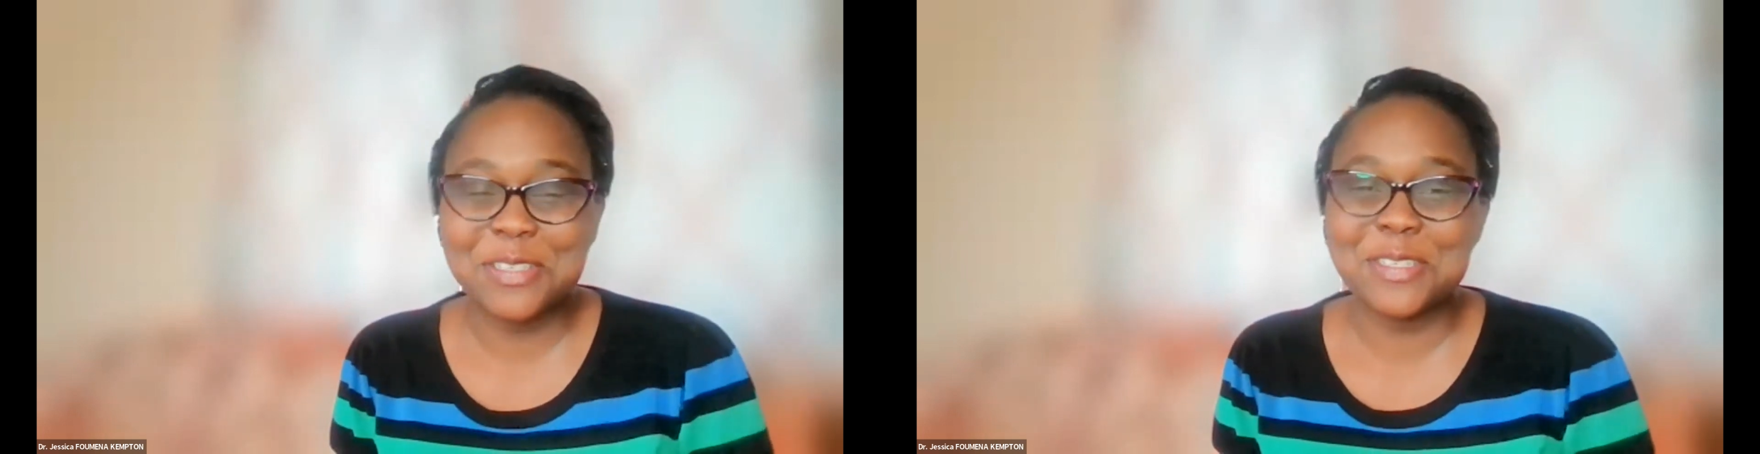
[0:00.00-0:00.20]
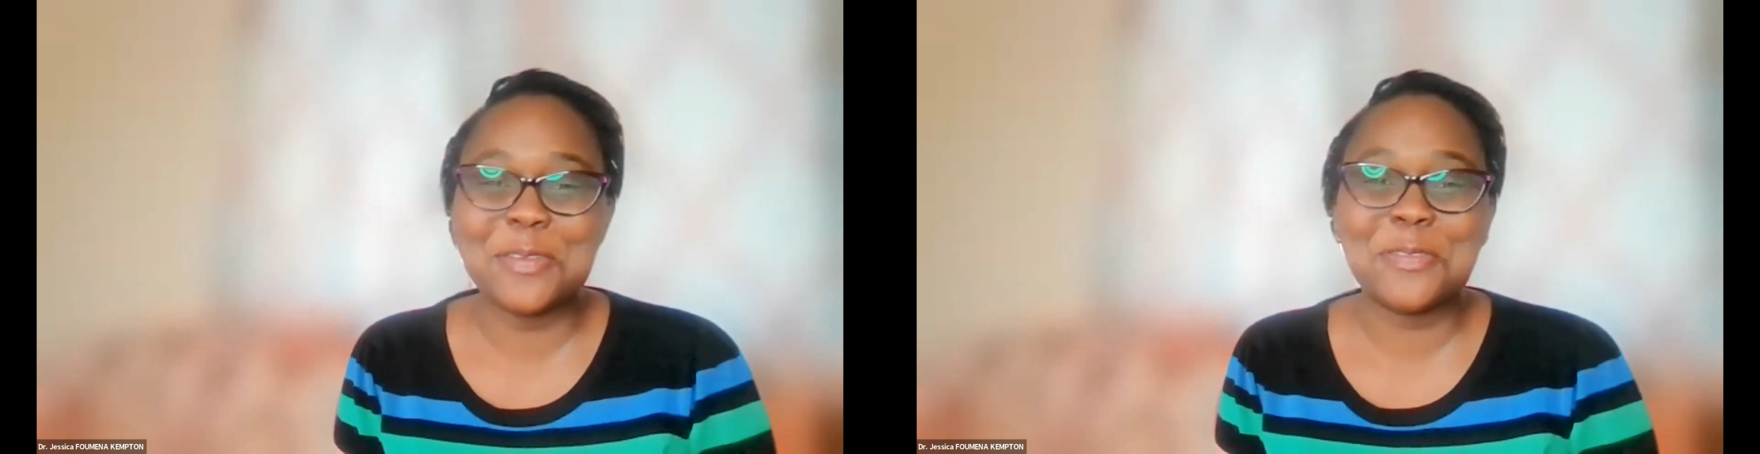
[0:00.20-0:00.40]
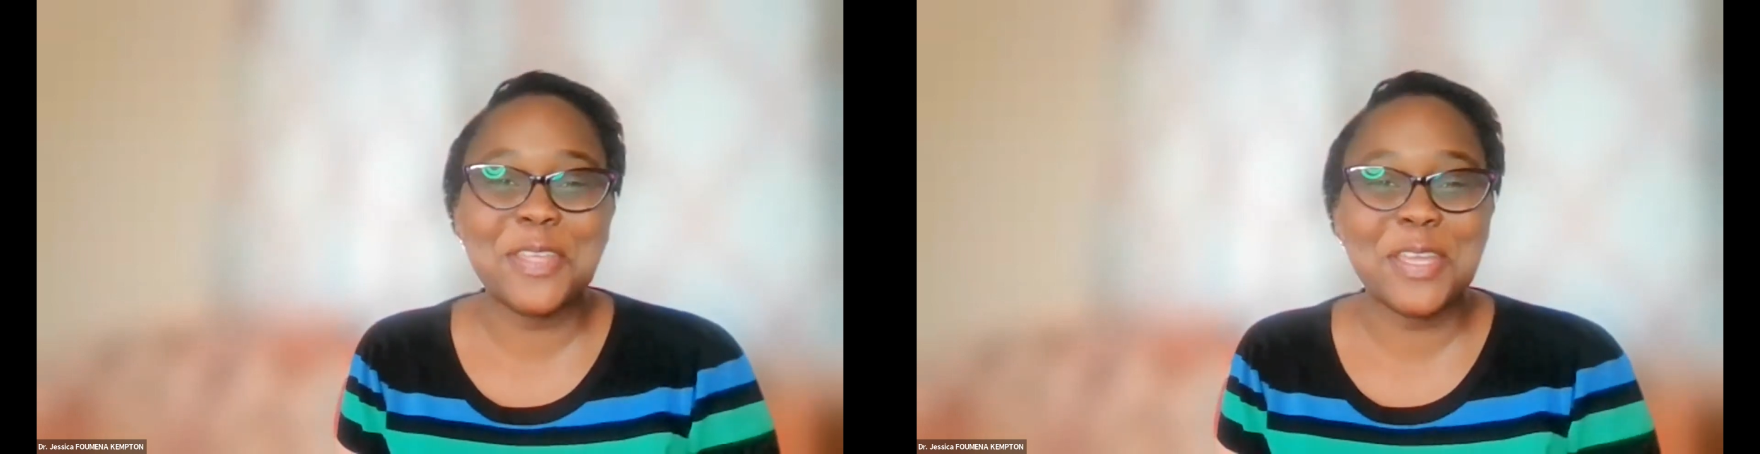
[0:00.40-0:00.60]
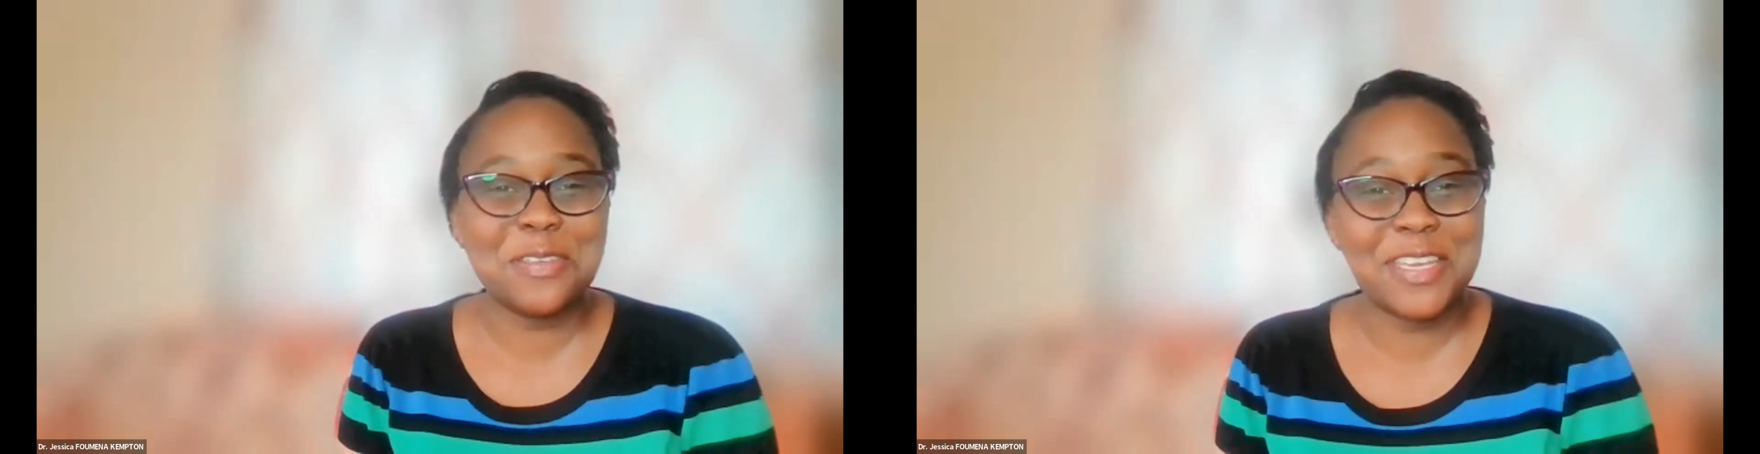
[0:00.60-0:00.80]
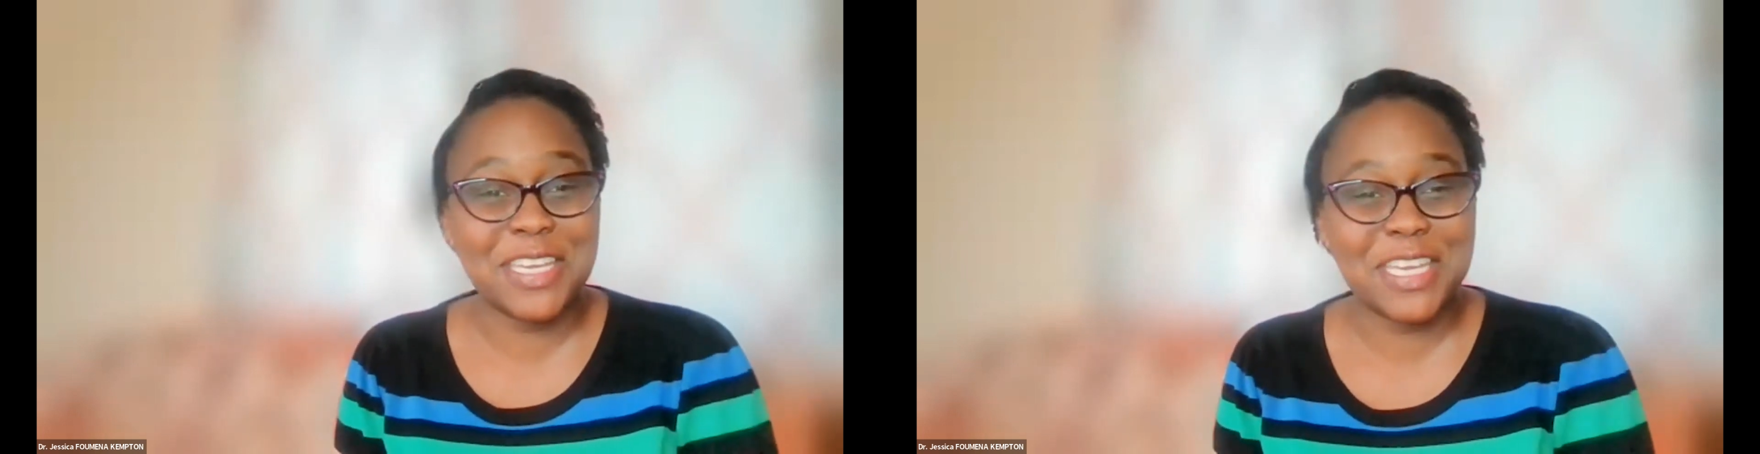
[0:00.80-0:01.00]
So
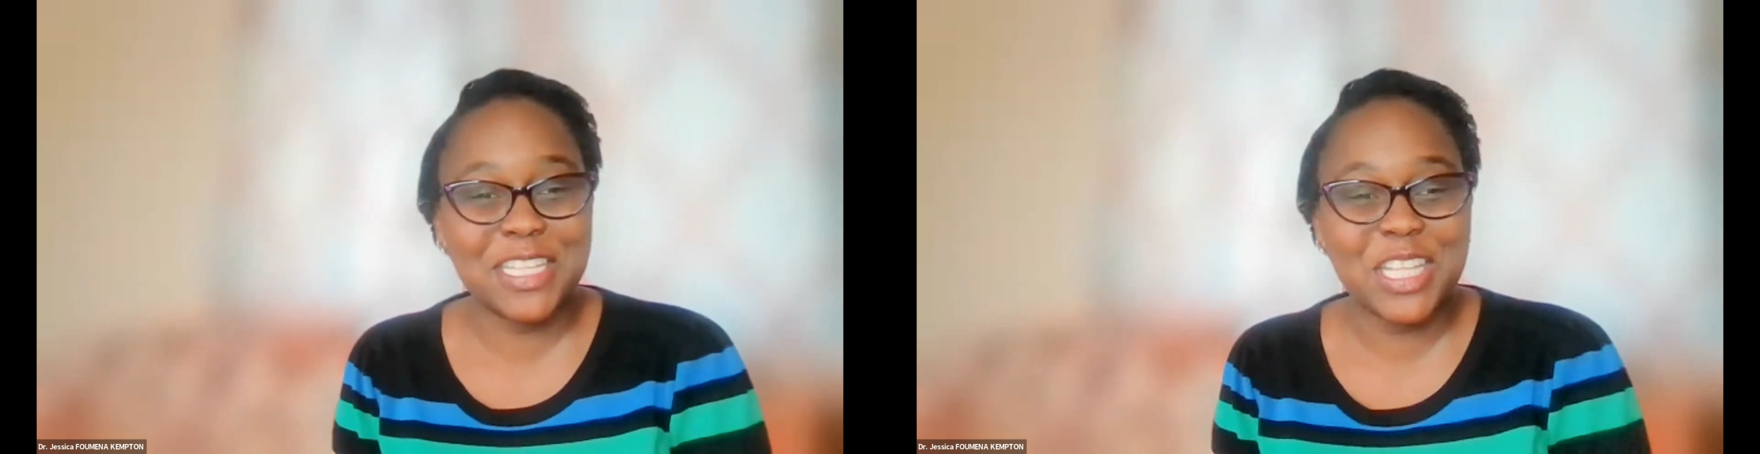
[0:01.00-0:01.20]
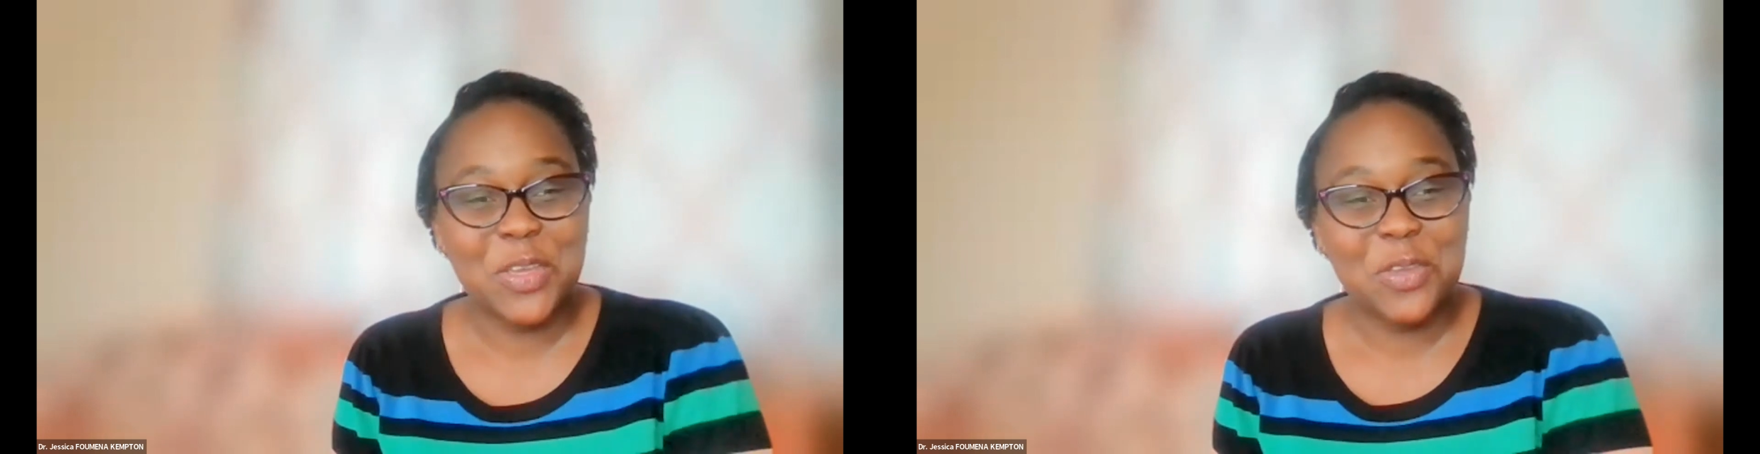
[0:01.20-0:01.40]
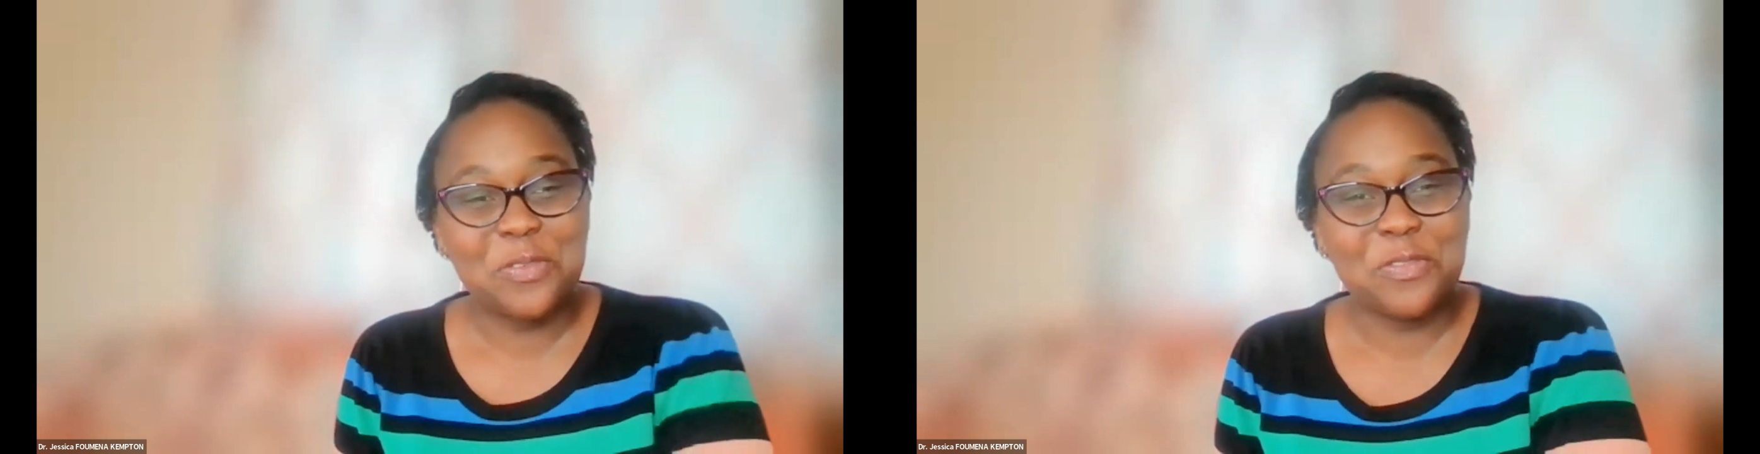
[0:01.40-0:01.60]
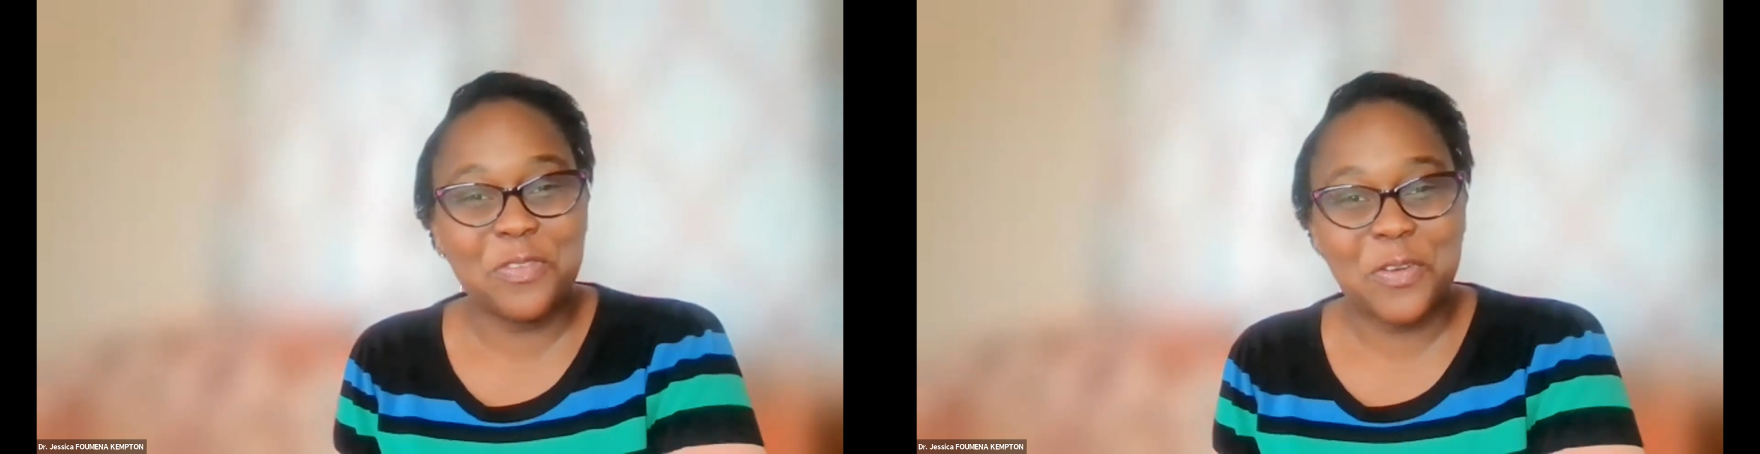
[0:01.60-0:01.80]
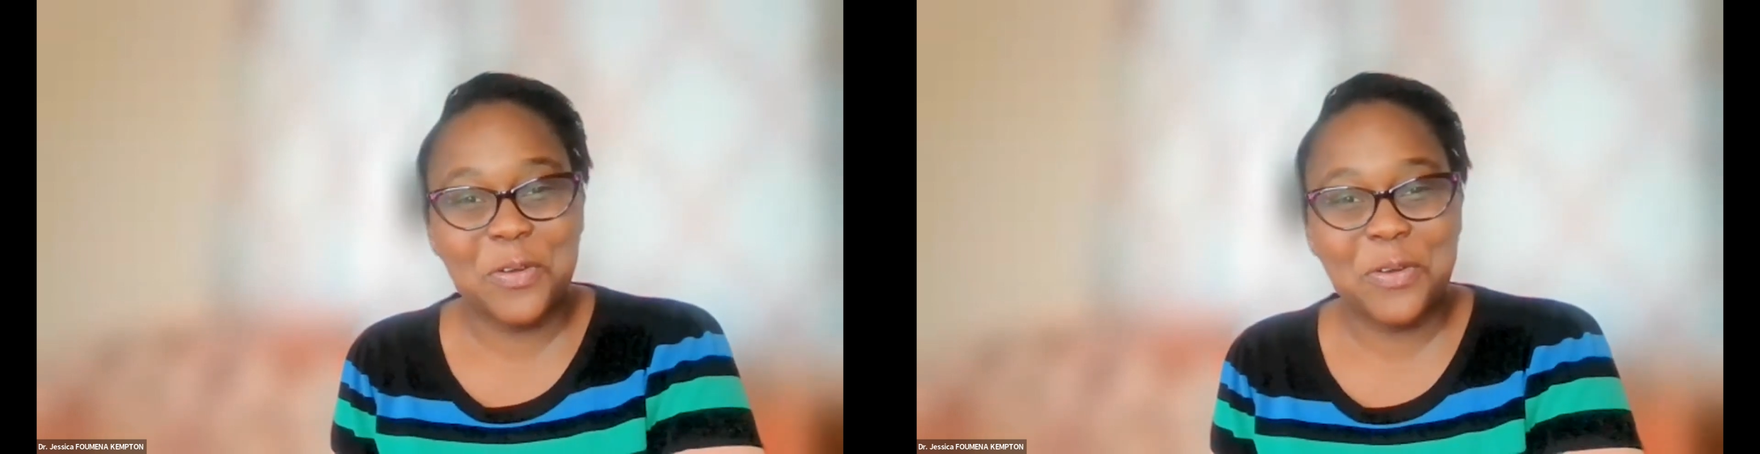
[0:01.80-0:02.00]
thank you again
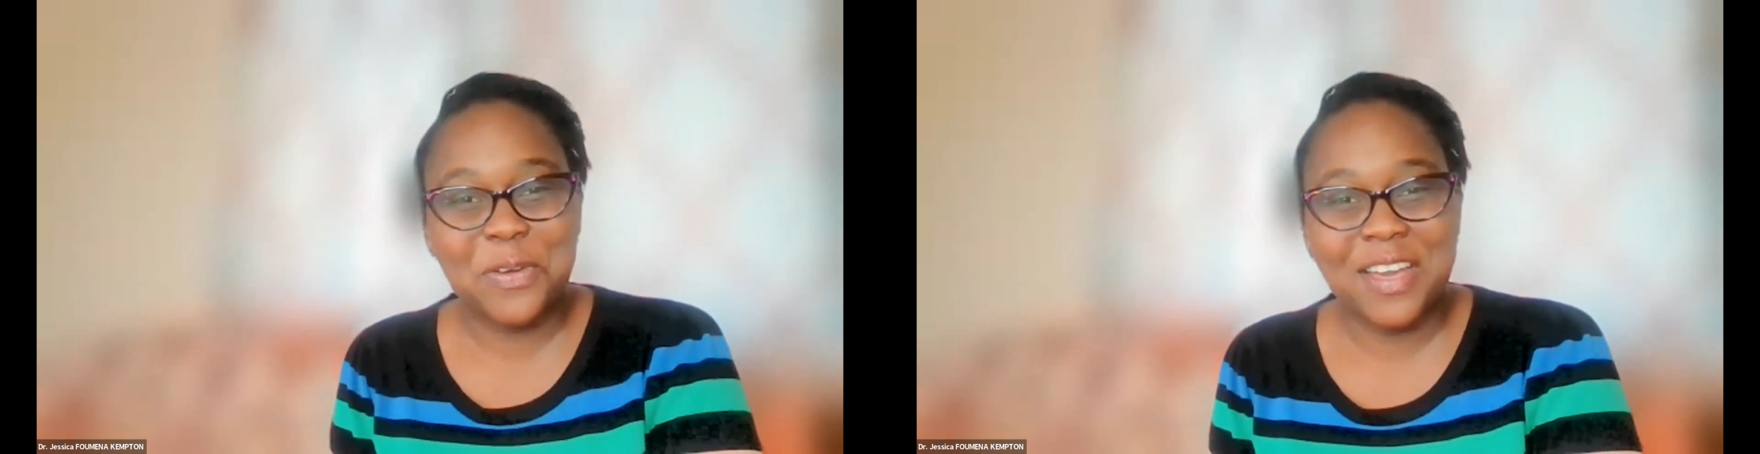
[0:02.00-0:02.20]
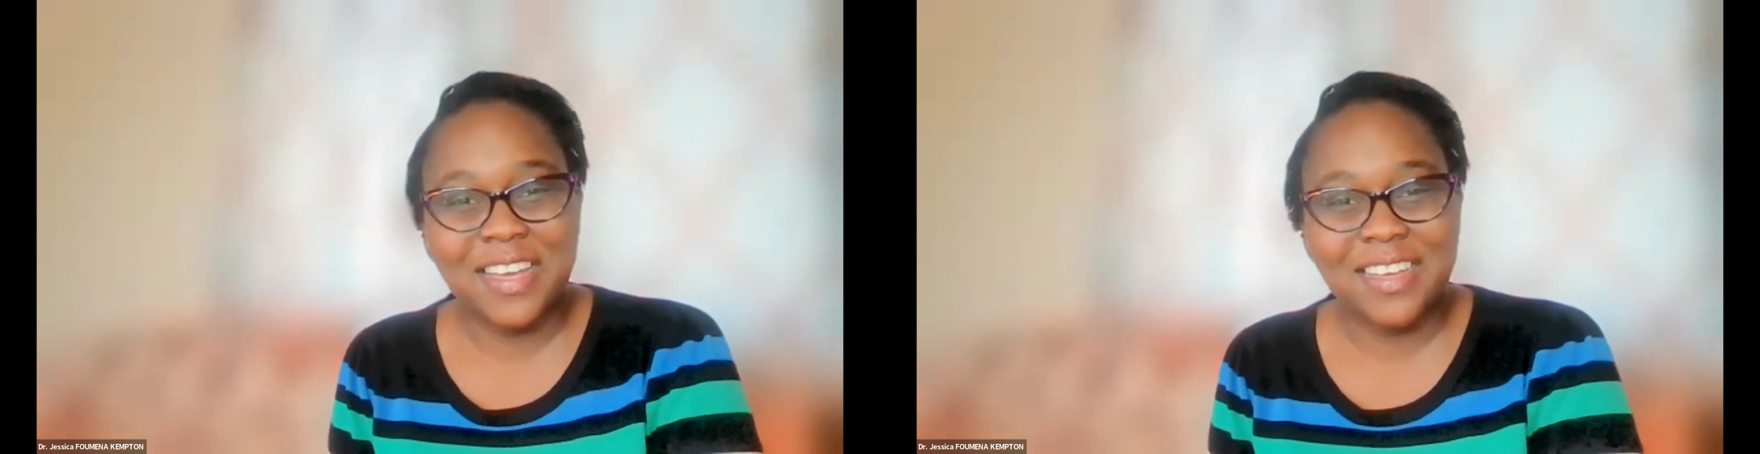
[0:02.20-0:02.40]
for